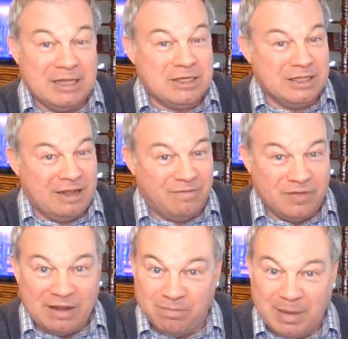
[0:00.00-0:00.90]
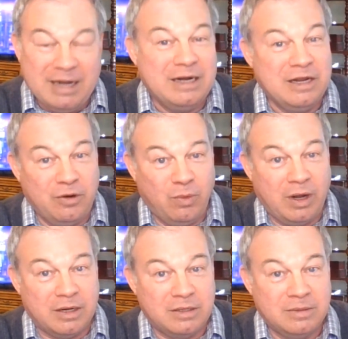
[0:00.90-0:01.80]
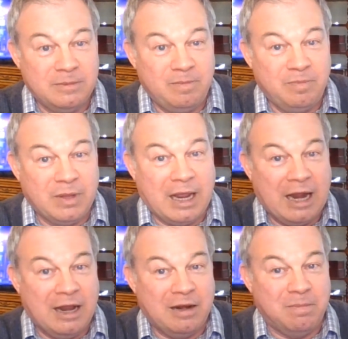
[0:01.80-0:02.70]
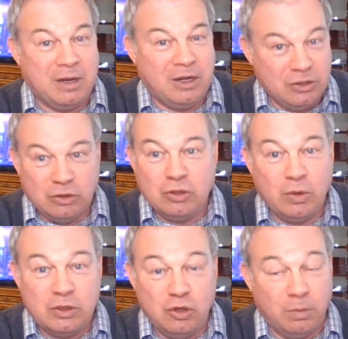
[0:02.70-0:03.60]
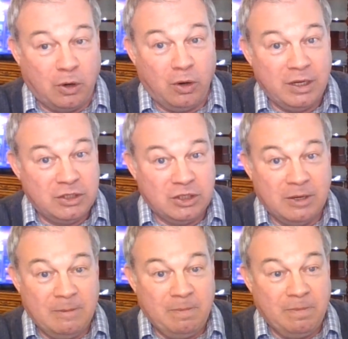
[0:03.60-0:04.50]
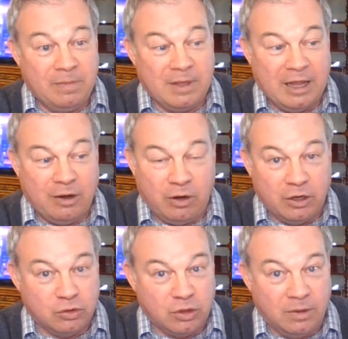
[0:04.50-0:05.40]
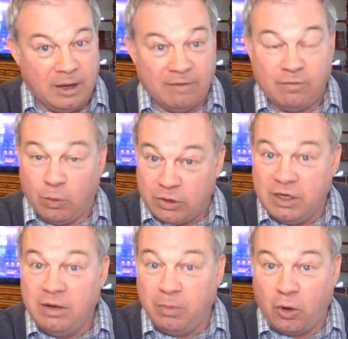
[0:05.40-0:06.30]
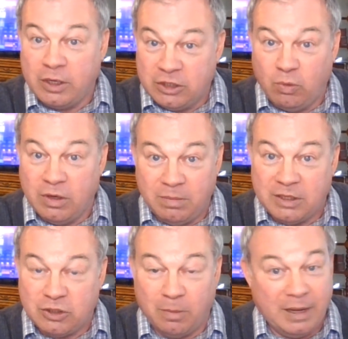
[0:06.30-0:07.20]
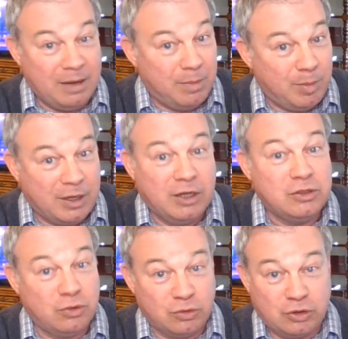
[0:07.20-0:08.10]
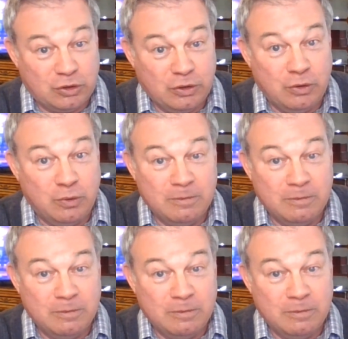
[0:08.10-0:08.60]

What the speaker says: They've made an end run, and because there's only two parties, if there were 10 parties, it wouldn't be so bad, but because there's two,